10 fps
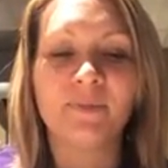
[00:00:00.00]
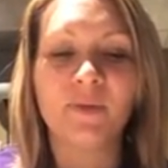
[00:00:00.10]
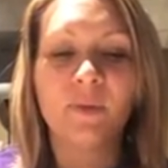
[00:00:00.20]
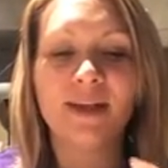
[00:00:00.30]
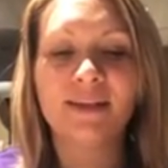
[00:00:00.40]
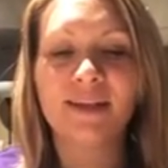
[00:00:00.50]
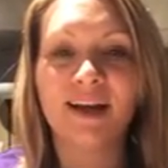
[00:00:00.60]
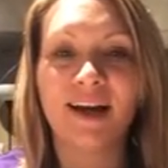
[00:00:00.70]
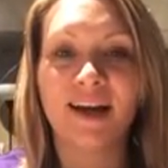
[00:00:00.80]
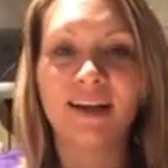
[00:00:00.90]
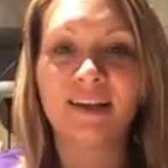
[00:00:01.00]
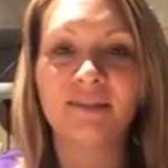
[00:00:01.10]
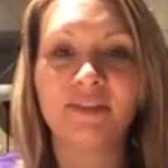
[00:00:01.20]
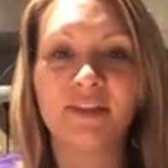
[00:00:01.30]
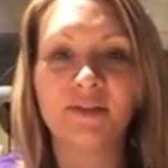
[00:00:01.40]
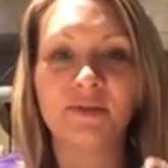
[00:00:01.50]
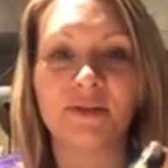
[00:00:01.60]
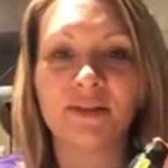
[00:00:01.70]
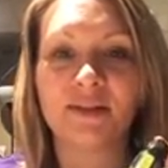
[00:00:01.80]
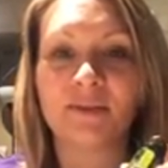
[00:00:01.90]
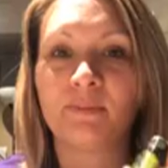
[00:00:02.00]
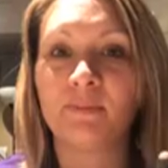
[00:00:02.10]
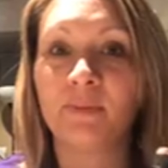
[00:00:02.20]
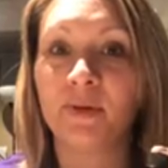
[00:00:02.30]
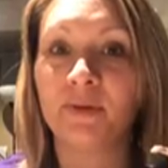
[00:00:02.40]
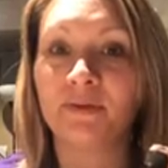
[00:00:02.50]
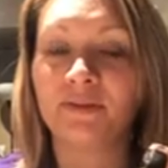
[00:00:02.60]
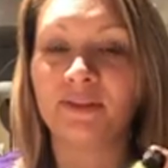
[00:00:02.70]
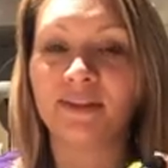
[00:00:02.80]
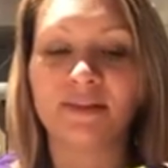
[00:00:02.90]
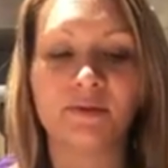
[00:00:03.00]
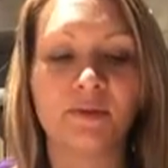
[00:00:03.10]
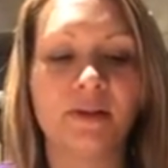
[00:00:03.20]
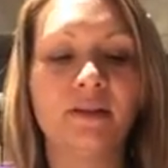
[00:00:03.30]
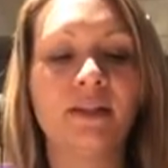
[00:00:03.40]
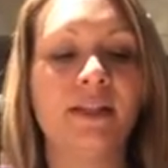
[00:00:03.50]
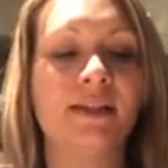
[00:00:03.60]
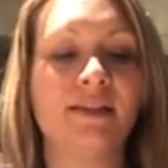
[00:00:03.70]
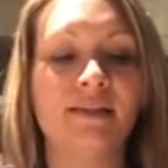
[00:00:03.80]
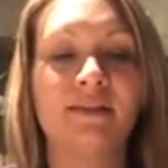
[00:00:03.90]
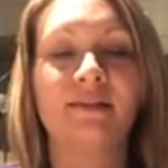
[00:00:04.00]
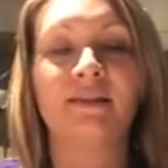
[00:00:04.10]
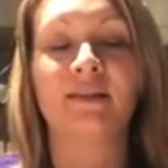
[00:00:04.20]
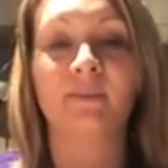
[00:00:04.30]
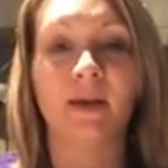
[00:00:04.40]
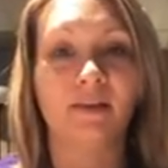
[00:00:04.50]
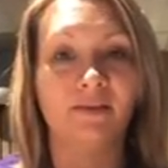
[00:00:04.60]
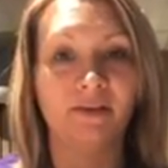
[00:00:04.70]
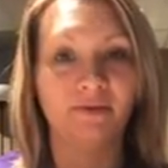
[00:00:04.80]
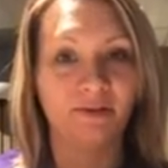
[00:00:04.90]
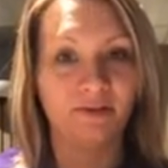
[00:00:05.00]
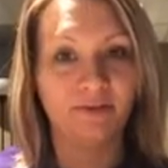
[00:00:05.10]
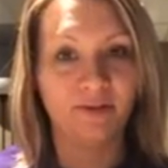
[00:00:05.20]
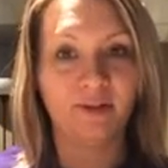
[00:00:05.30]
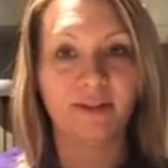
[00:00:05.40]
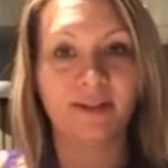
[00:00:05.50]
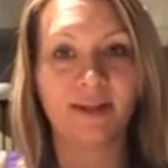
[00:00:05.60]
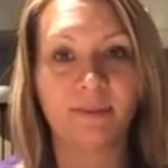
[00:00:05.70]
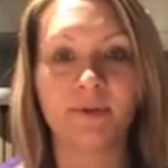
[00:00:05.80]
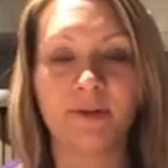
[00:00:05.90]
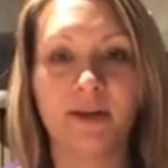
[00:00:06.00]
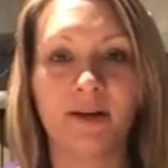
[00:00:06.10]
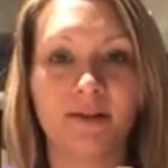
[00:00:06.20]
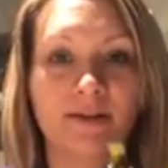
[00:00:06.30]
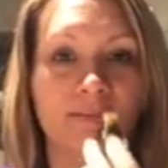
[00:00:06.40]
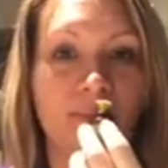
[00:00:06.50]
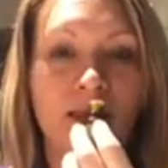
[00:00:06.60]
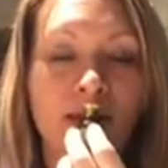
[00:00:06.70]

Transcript: the ways that I love to use this beautiful essential oil is the smell of it, first of all, is absolutely awesome.